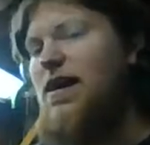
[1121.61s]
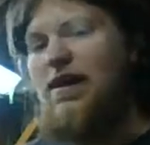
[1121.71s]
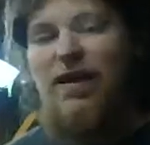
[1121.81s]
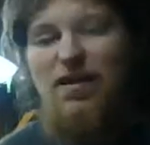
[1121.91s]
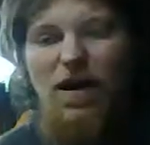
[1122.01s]

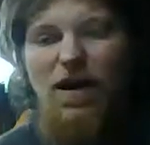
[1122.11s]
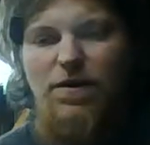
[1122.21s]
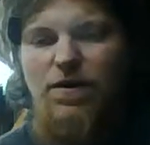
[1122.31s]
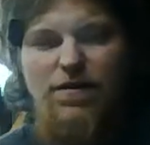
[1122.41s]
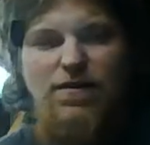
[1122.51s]
And that's why I
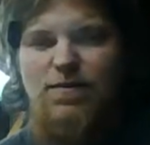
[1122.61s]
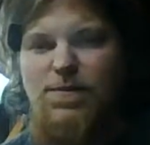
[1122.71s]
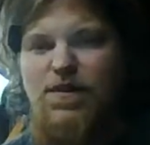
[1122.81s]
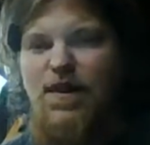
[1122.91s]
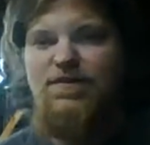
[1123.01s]
would own it, is
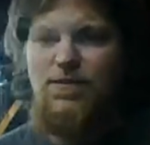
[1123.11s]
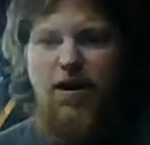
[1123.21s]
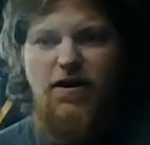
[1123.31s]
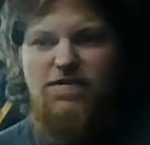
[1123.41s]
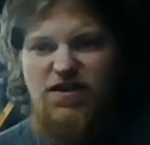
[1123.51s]
because it's
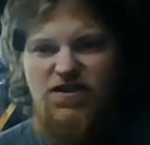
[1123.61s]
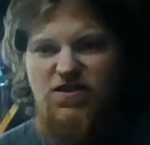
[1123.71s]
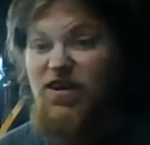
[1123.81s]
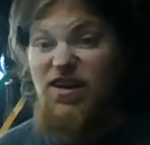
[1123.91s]
part of history,